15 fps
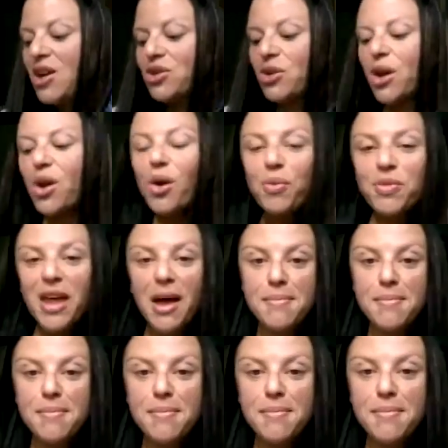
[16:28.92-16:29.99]
So I hope
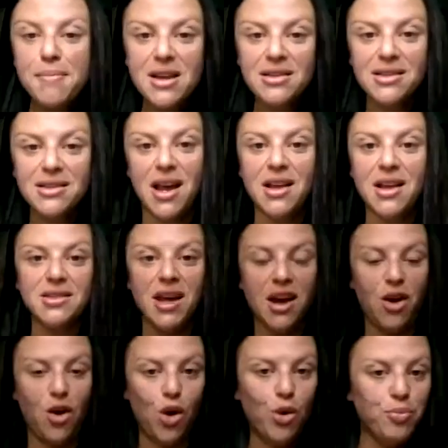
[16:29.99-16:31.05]
that makes sense.
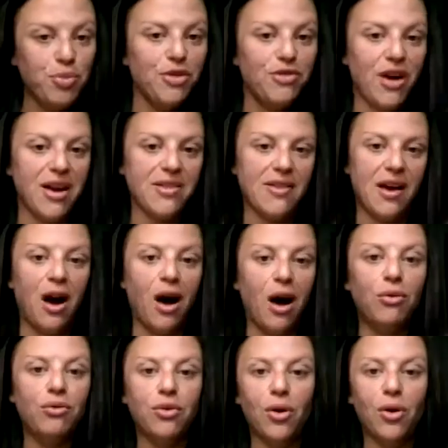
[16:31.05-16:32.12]
I hope you find that
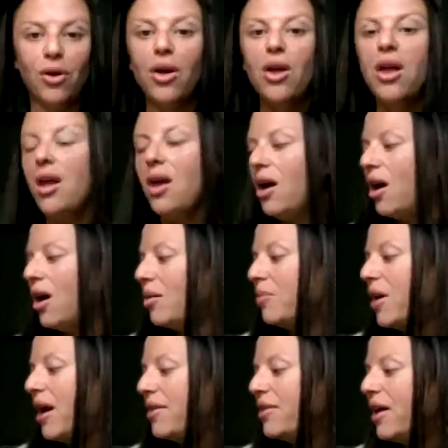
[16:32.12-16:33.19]
helpful.
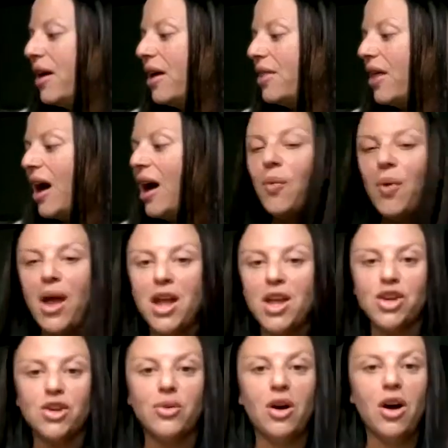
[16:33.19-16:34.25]
And then that way
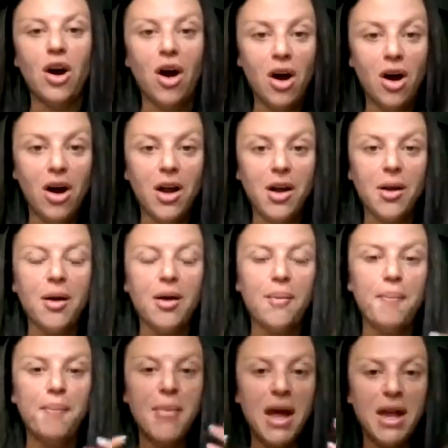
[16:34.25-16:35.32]
you're on
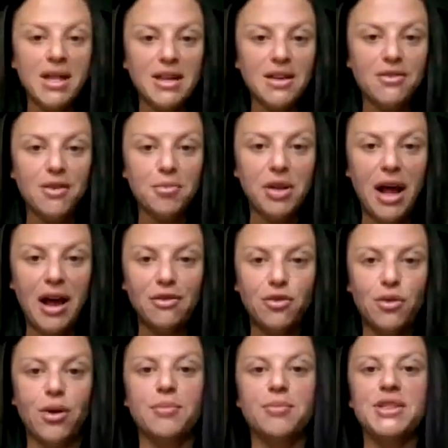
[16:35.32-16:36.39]
many different
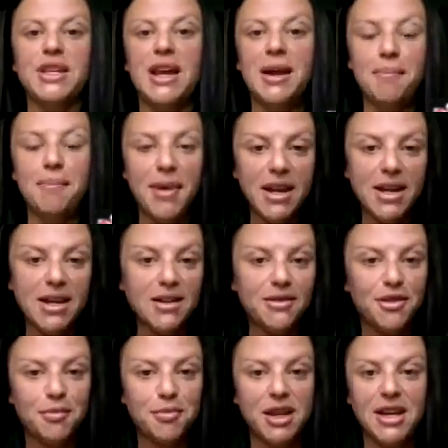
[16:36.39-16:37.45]
platforms in many
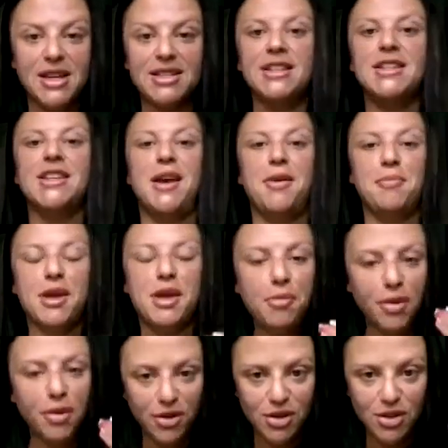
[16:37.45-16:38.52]
different places, and
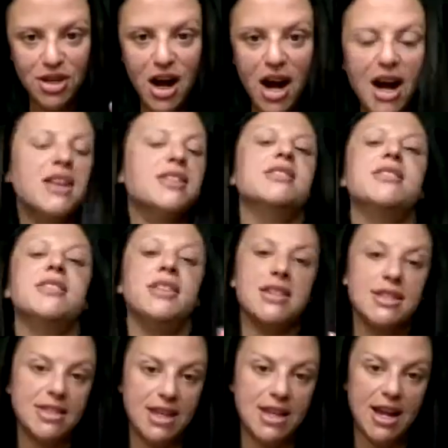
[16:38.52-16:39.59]
people are just constantly
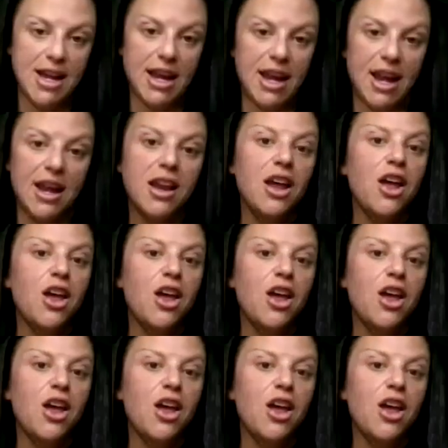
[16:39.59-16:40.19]
seeing it.